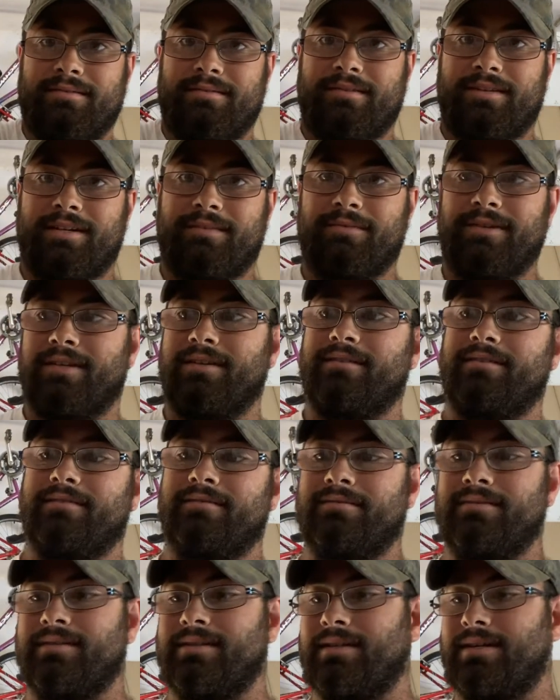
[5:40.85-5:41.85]
I mean,
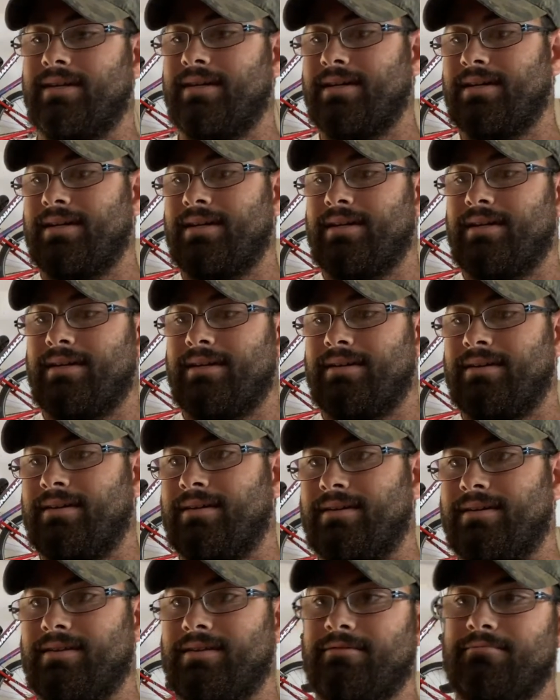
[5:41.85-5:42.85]

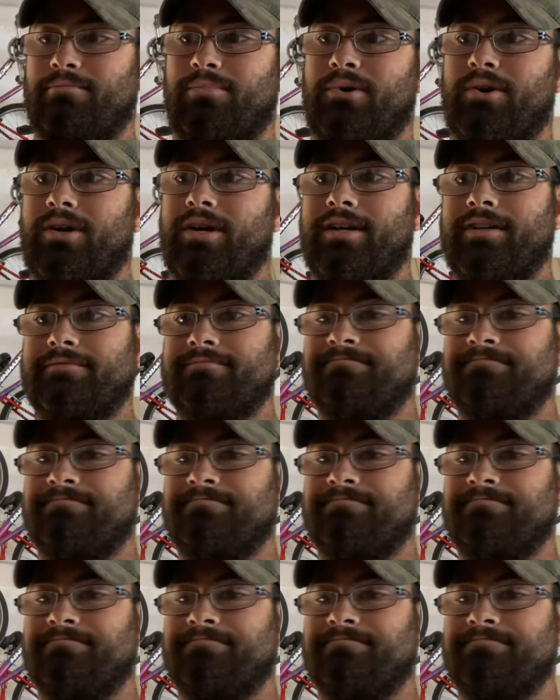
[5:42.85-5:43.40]
but